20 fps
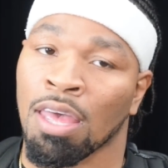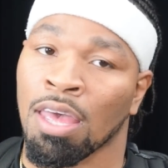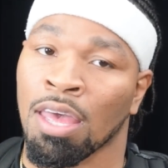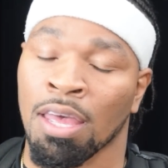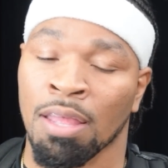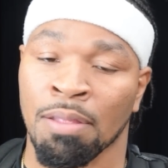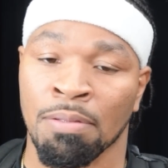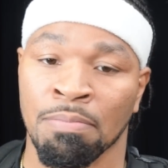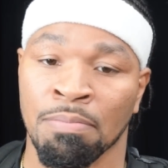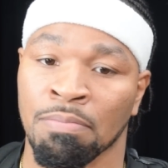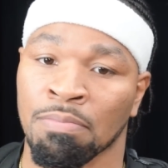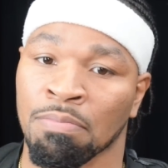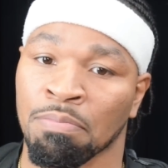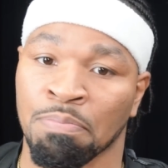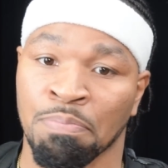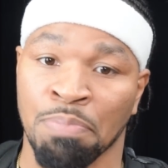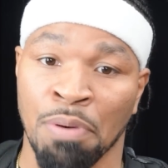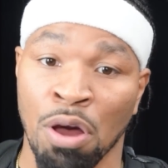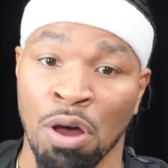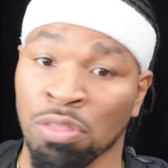
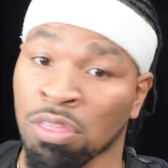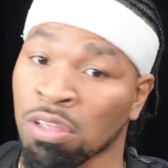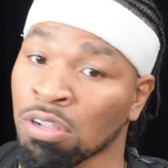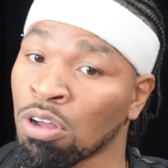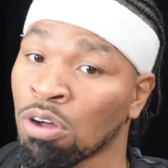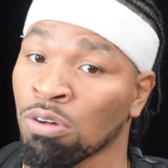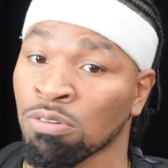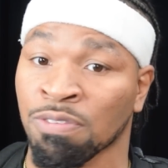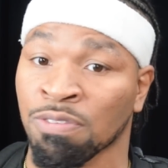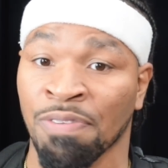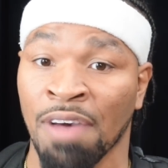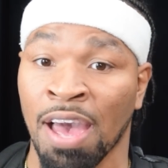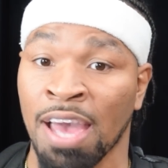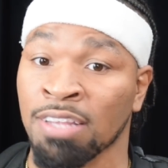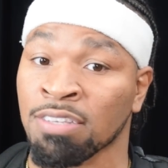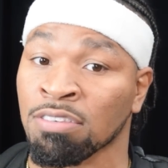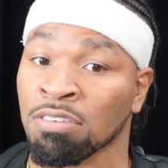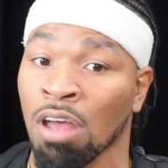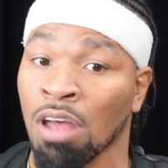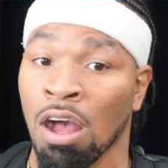And both of those
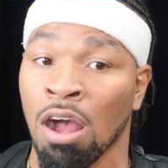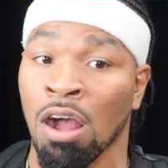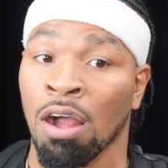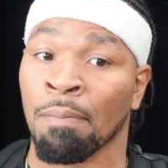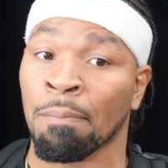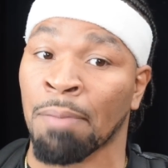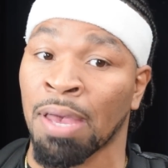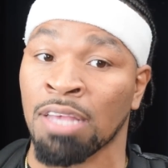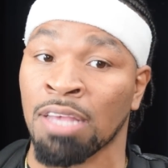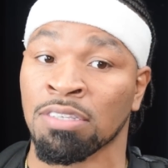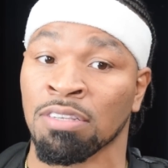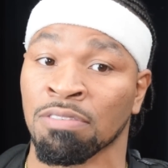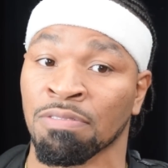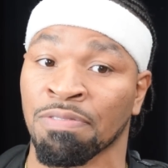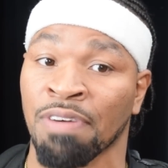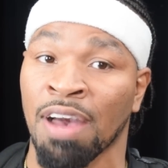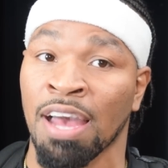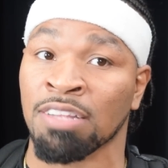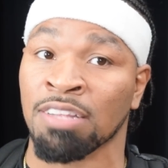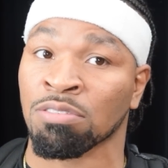fights are amazing
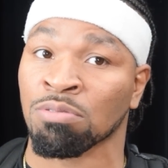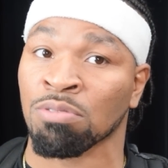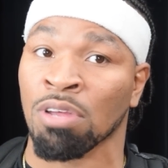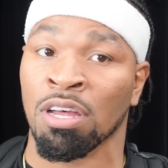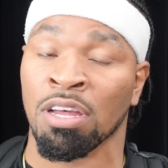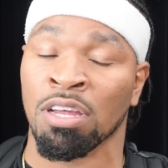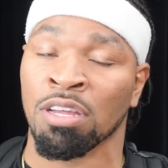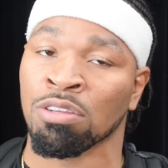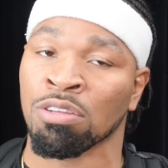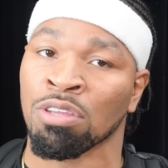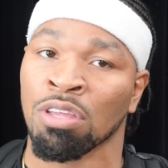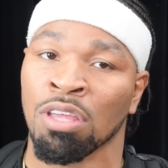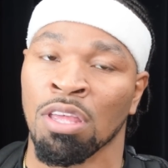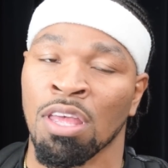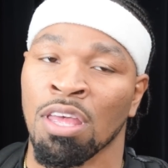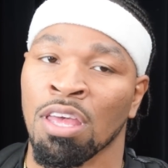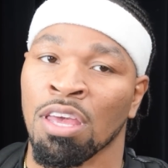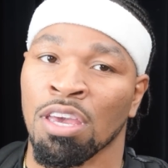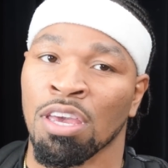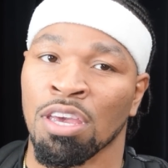fights.
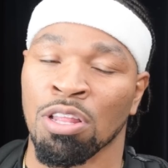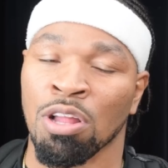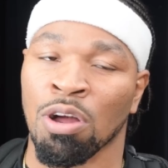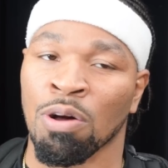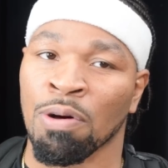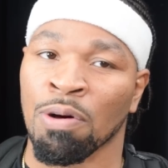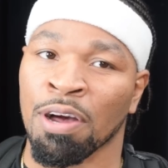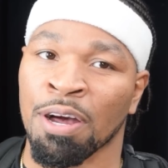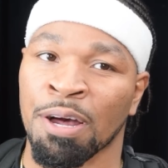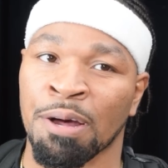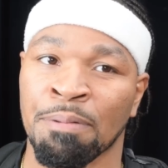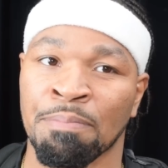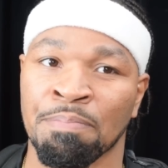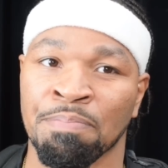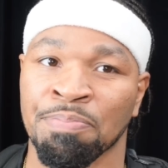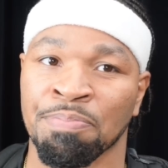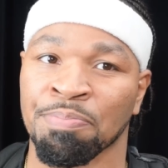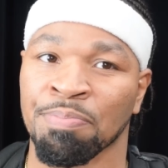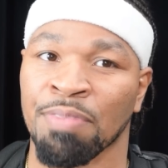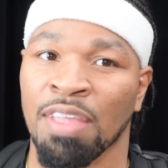
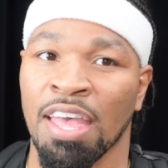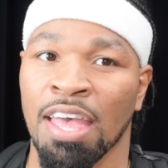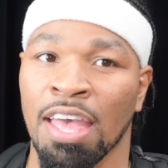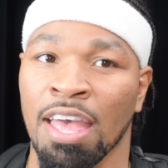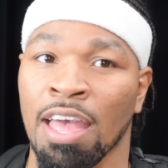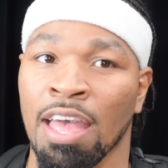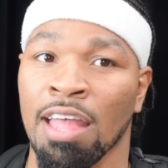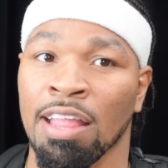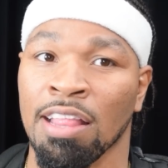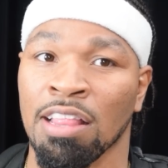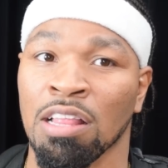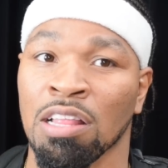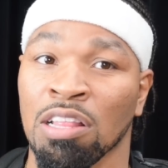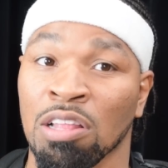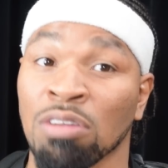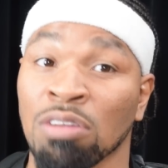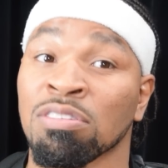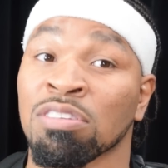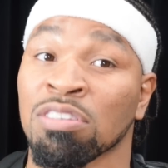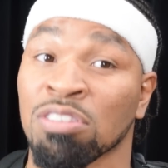
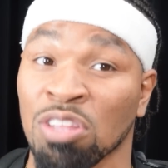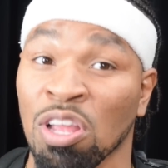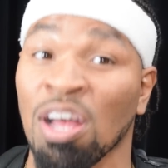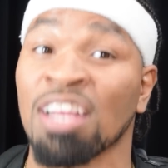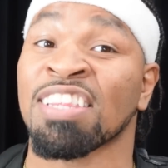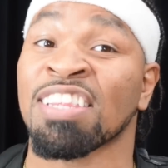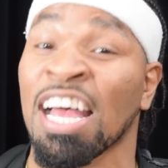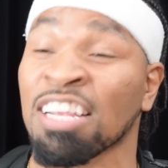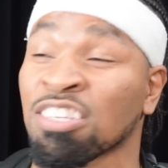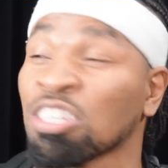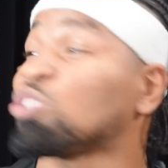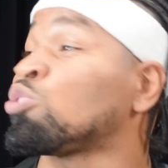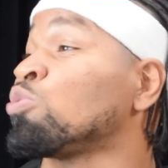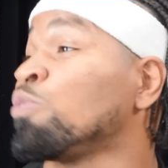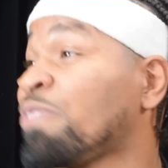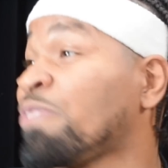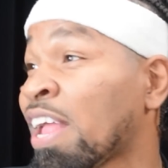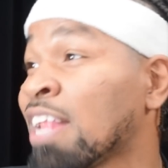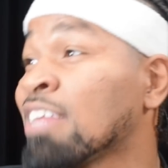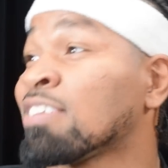That's a
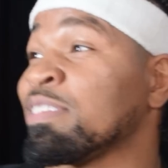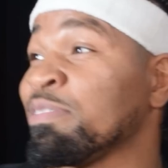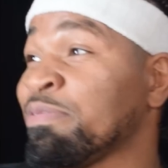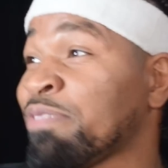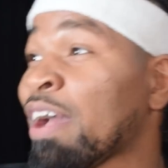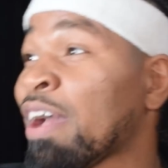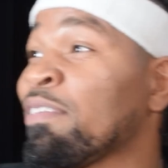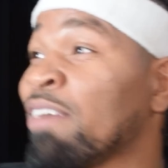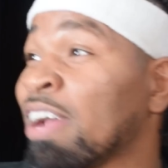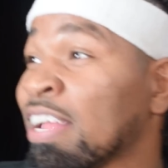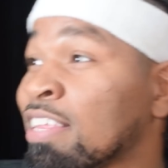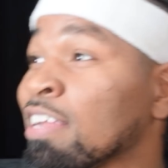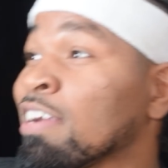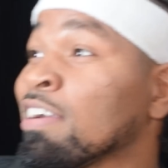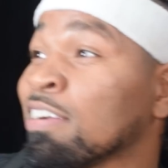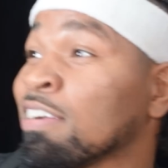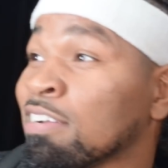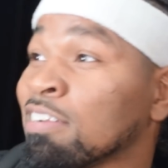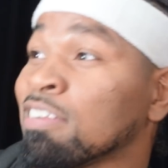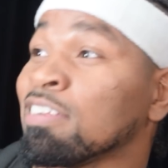true fantasy fight right
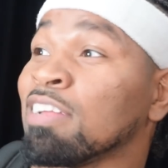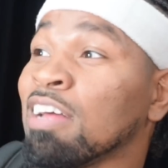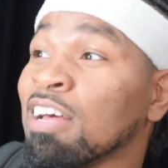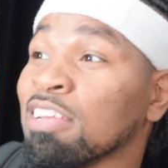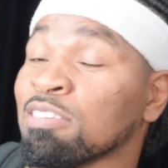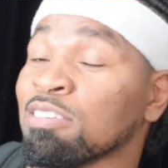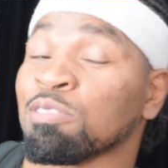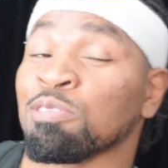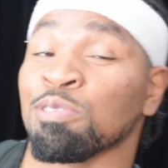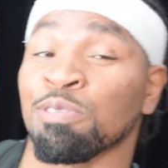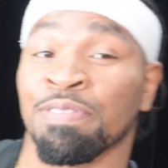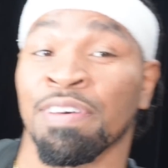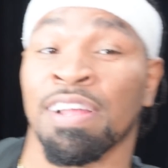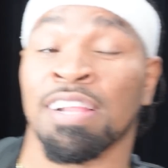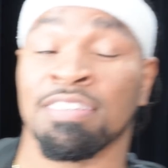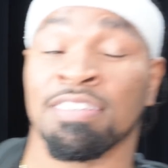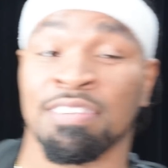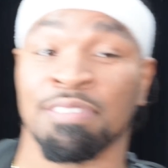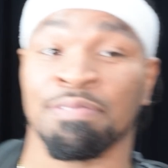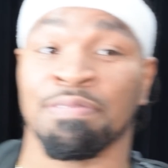there. That's a true
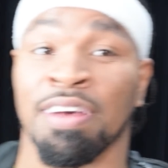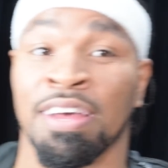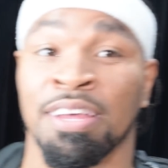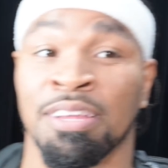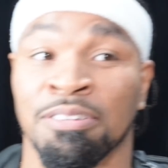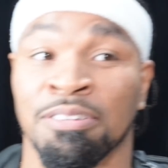fantasy fight.